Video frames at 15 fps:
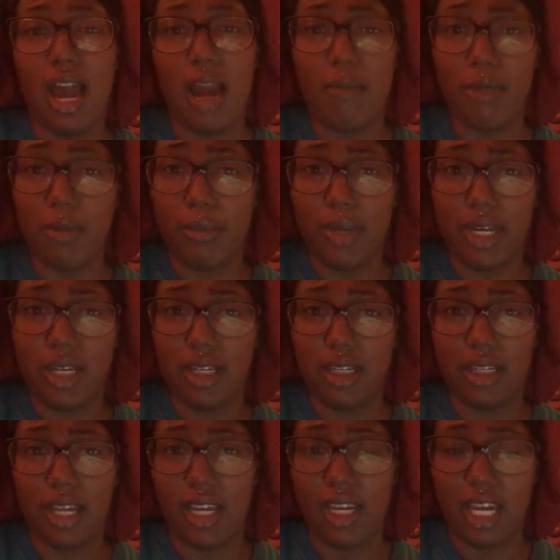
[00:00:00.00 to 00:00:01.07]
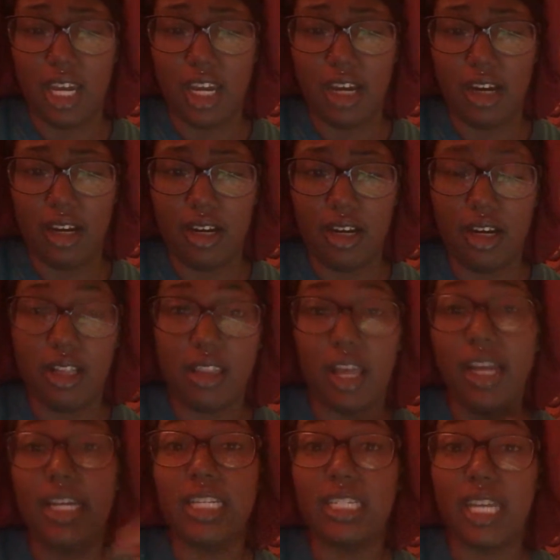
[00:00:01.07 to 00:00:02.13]
I remember being in daycare,
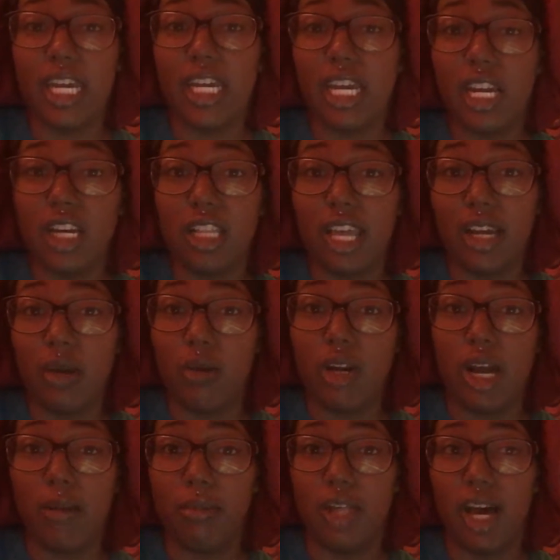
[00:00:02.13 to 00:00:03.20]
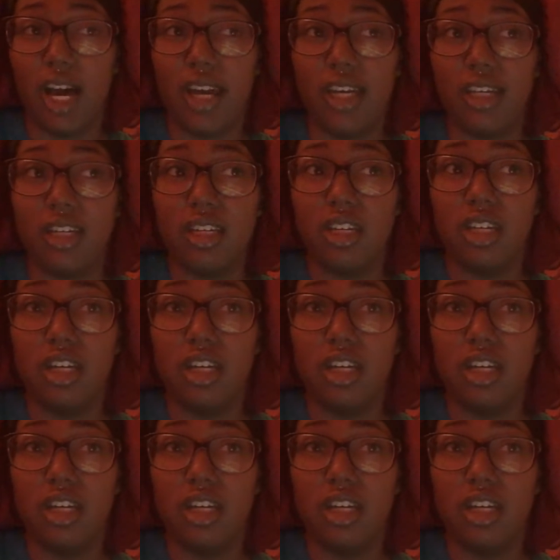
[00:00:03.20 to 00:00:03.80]
like daycare, like when I'm like